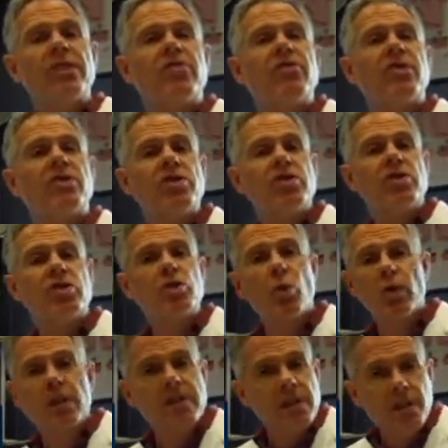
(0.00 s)
such as
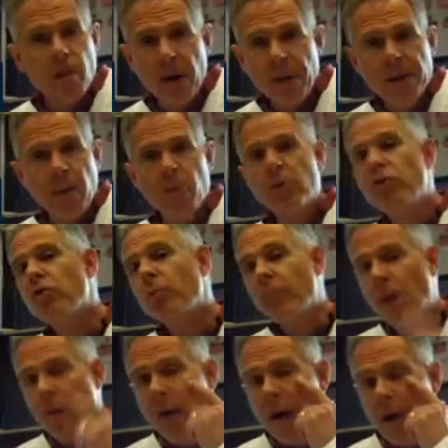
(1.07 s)
shortness of breath that we should be
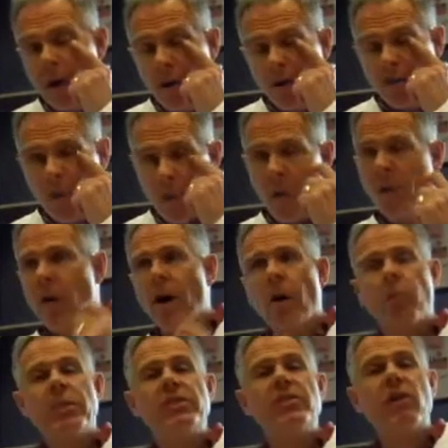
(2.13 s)
aware of, or a
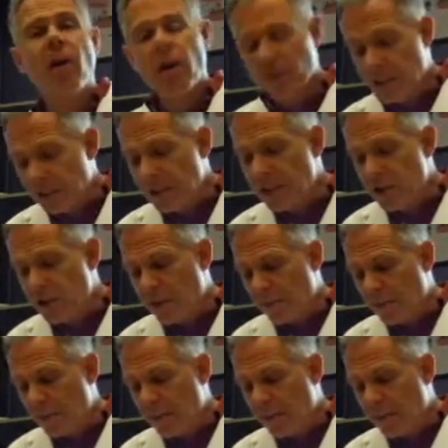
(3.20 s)
recent heart condition.